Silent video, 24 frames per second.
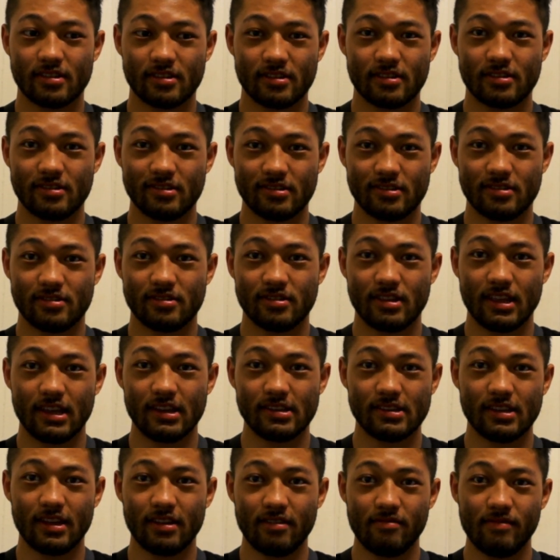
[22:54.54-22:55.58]
just things
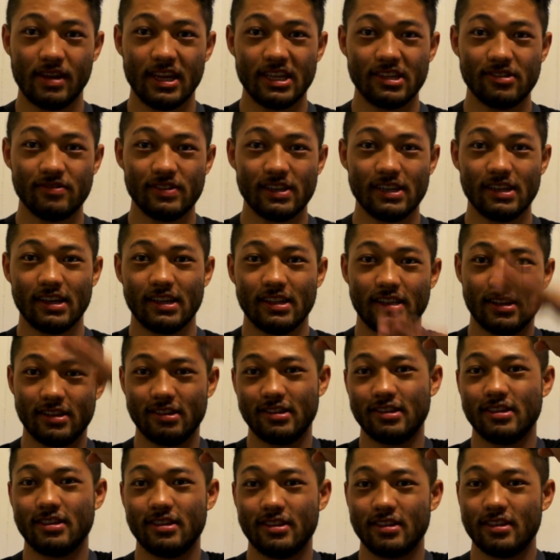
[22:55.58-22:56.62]
that amaze me, and then
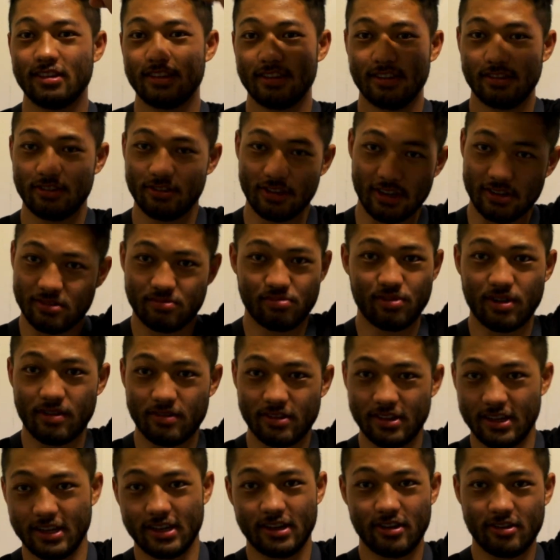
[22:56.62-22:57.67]
you guys are
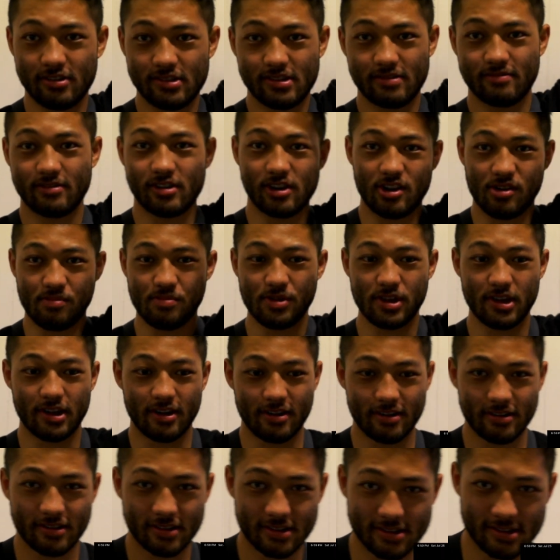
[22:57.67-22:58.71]
probably like, oh, somewhere up here,
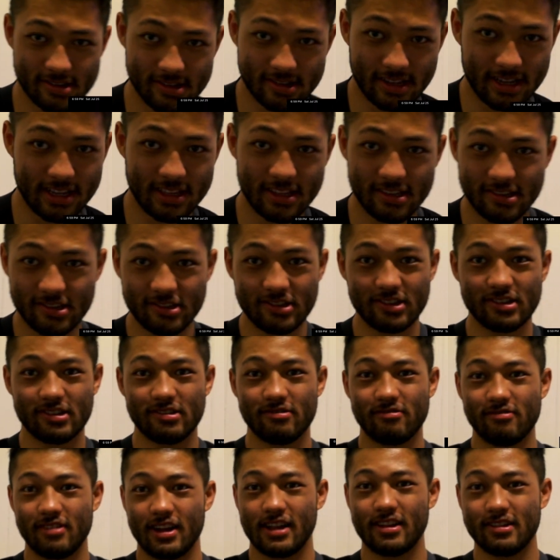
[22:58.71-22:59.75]
because it's like, this is just
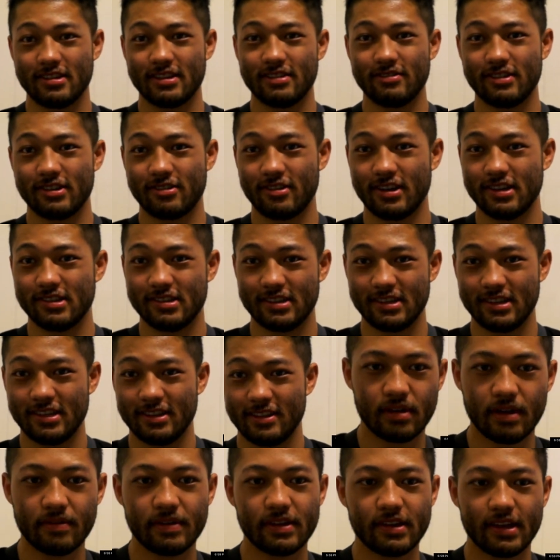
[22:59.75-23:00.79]
relatively crazy.
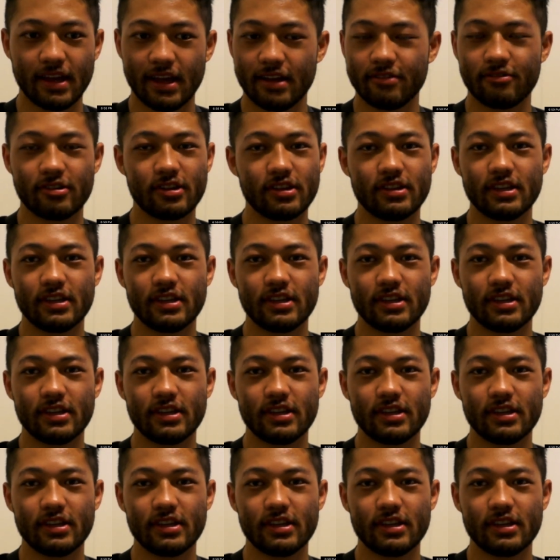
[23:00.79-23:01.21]
But I mean, yeah, it really